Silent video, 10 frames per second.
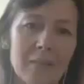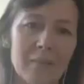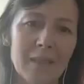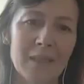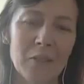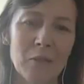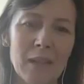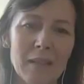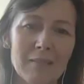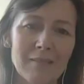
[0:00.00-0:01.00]
Okay,
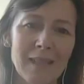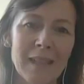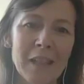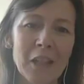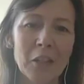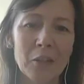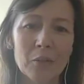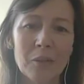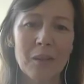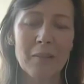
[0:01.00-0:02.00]
that's great.
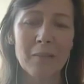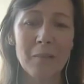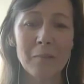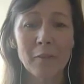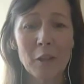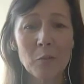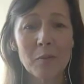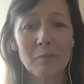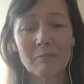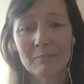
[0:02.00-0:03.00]
Thank you. Well, I'm
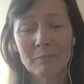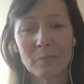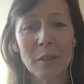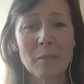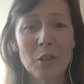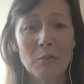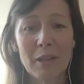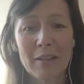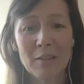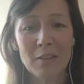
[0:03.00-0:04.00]
afraid we've pretty
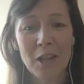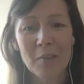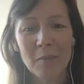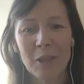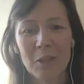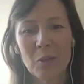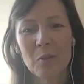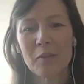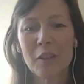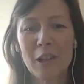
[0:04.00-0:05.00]
much run out of time. We
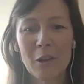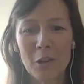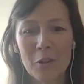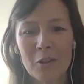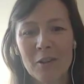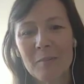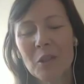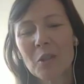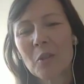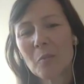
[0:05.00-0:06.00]
could talk for a lot
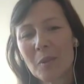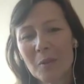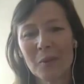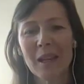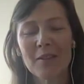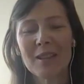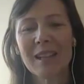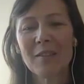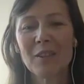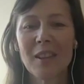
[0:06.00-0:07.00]
longer, I'm sure, but we
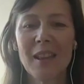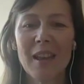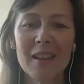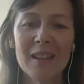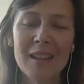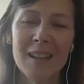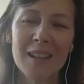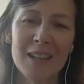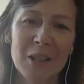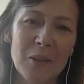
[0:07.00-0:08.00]
have to leave it there.
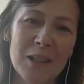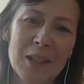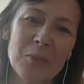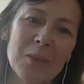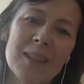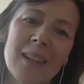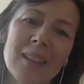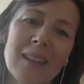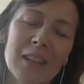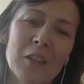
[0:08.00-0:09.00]
So I just
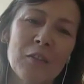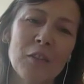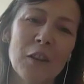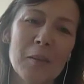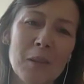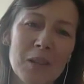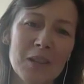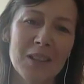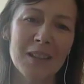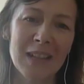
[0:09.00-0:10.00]
want to say thank you
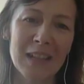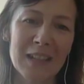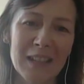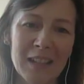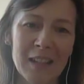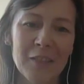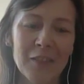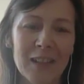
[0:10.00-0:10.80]
very much indeed